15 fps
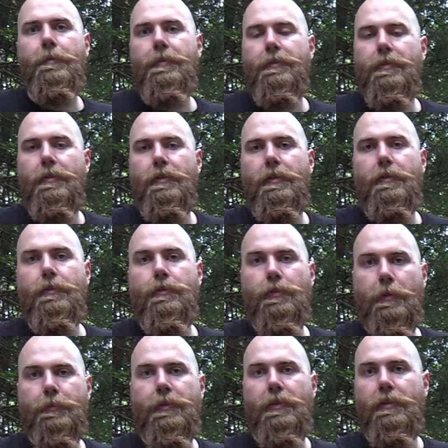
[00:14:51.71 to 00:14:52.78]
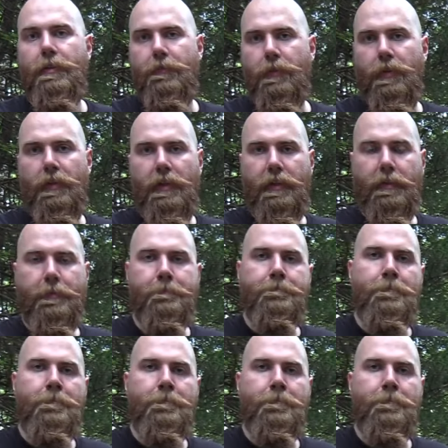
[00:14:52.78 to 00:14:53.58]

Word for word: into the description and look for the link.